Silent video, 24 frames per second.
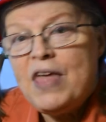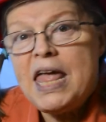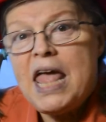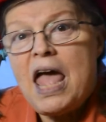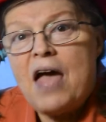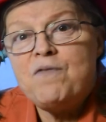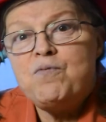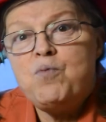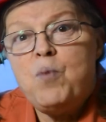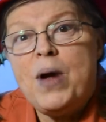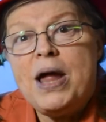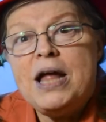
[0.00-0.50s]

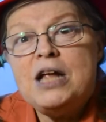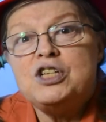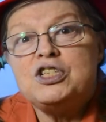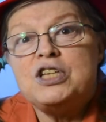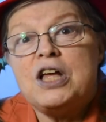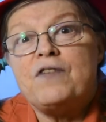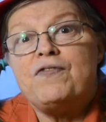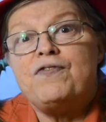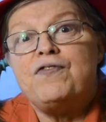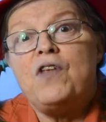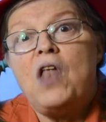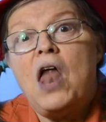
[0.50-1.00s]
have wings
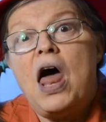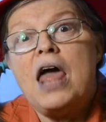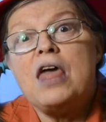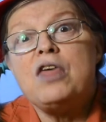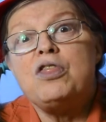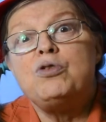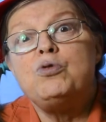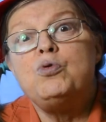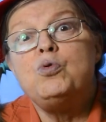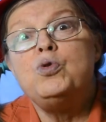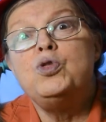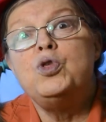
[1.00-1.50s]
that fly
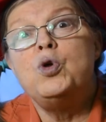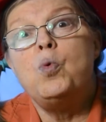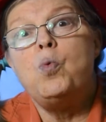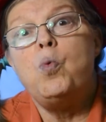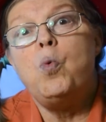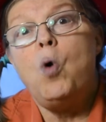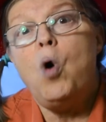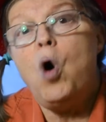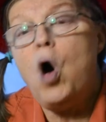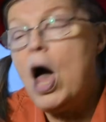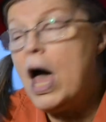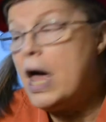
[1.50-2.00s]
through the
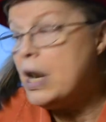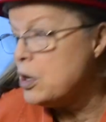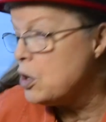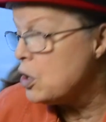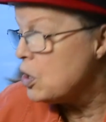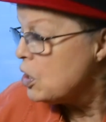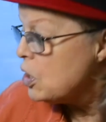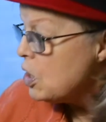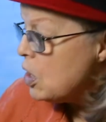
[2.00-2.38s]
water.